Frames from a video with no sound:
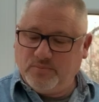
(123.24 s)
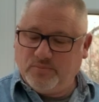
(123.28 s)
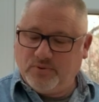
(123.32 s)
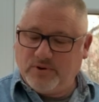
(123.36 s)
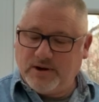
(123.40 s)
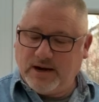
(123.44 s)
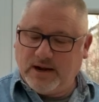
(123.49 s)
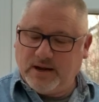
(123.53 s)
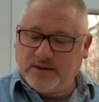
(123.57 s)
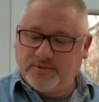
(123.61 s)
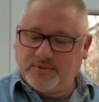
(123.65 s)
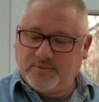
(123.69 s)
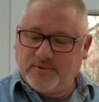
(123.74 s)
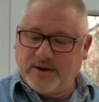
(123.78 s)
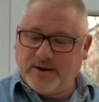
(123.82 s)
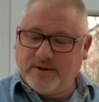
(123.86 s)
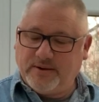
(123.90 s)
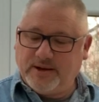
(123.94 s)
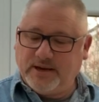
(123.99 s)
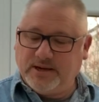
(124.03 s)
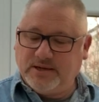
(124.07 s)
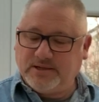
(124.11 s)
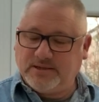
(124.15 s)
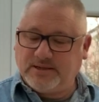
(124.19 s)
in prayer
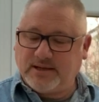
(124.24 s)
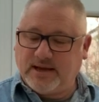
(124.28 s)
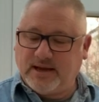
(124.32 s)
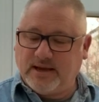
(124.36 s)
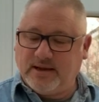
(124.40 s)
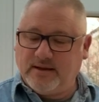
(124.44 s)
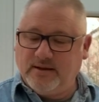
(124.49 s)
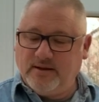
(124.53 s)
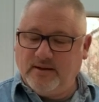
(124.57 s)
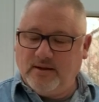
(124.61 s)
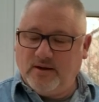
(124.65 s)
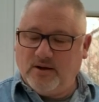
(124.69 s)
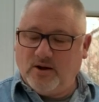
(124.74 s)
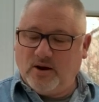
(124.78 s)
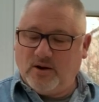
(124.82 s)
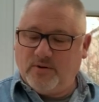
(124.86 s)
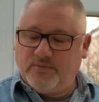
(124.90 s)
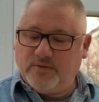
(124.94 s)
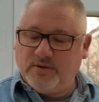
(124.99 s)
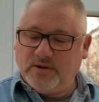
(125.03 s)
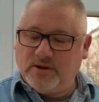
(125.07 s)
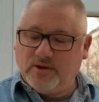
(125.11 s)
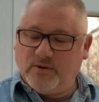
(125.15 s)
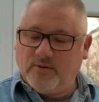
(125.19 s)
throughout each day,
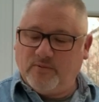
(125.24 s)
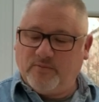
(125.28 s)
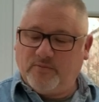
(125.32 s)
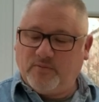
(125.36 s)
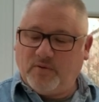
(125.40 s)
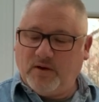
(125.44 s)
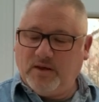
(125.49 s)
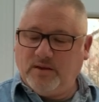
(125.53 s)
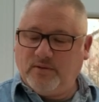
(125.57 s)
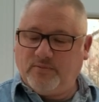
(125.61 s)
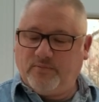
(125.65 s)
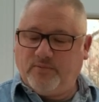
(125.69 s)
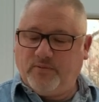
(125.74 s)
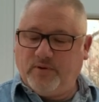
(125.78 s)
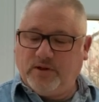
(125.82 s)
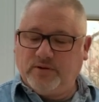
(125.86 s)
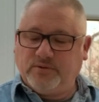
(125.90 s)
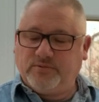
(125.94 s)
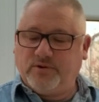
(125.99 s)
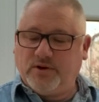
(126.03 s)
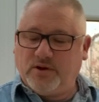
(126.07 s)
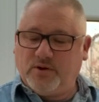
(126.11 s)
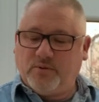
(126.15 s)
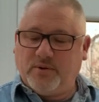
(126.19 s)
offering your
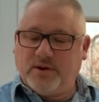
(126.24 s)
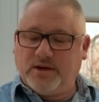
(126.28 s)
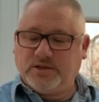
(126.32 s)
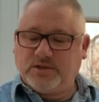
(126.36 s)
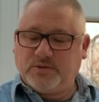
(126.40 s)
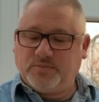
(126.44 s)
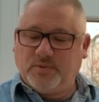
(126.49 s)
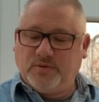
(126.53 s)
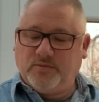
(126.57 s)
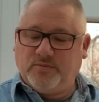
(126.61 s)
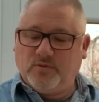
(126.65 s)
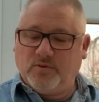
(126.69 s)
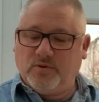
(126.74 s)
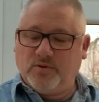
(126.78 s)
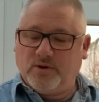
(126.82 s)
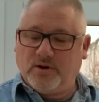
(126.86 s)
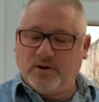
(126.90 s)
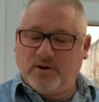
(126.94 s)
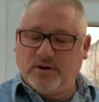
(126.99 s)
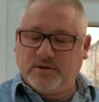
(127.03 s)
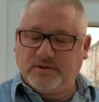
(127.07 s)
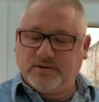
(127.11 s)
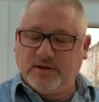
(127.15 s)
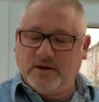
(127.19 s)
faith-filled requests before
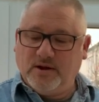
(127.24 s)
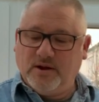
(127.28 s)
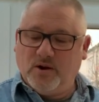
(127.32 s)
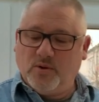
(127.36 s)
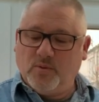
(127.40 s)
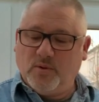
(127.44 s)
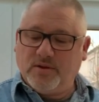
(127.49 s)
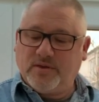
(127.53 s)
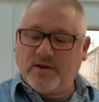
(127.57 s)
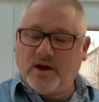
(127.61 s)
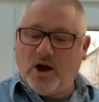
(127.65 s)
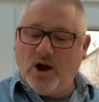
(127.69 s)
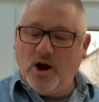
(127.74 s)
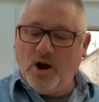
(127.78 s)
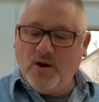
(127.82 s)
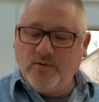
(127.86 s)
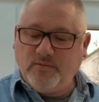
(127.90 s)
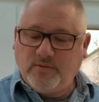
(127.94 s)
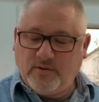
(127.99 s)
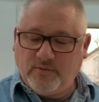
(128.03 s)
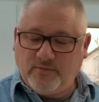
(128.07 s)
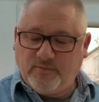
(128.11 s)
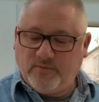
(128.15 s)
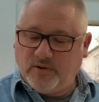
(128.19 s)
God with
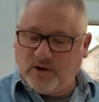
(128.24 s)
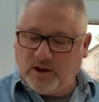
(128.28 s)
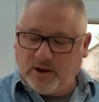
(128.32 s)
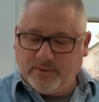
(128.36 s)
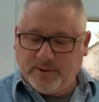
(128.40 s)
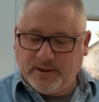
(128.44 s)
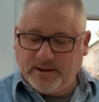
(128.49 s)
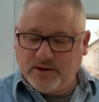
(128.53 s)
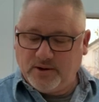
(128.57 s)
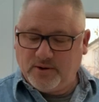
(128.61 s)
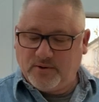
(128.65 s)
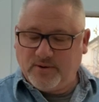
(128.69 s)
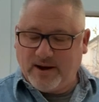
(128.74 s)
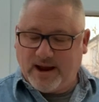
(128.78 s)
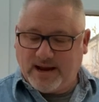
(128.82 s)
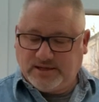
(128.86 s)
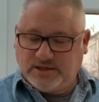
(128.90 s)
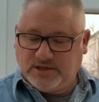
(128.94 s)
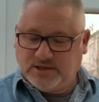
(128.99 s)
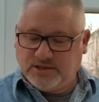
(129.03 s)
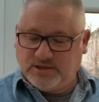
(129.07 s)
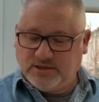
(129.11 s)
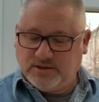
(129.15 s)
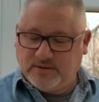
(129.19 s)
overflowing
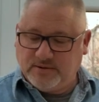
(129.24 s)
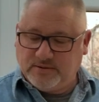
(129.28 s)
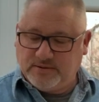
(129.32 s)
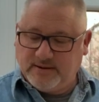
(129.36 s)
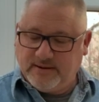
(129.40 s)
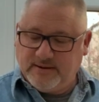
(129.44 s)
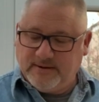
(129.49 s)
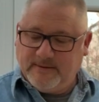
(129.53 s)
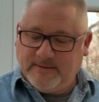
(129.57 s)
gratitude.